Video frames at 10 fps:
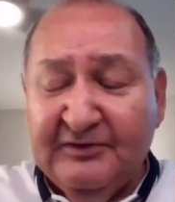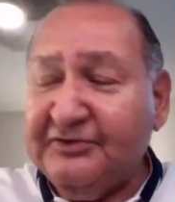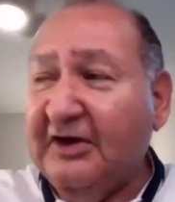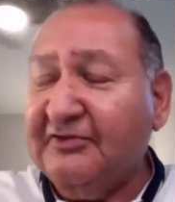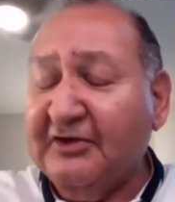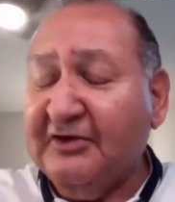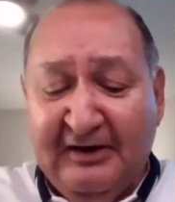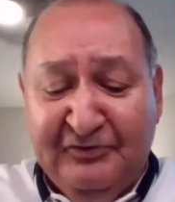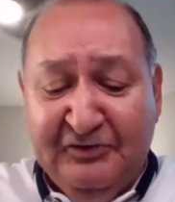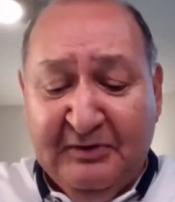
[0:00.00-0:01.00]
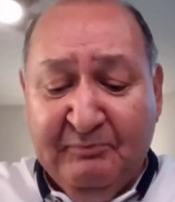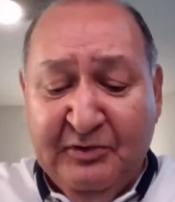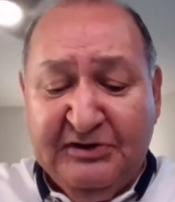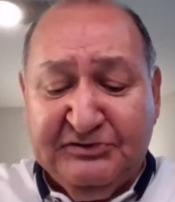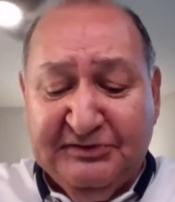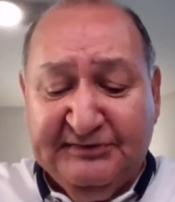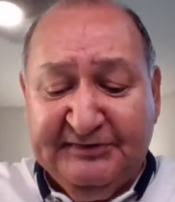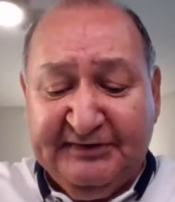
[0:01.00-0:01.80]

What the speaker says: the Tathagata preaches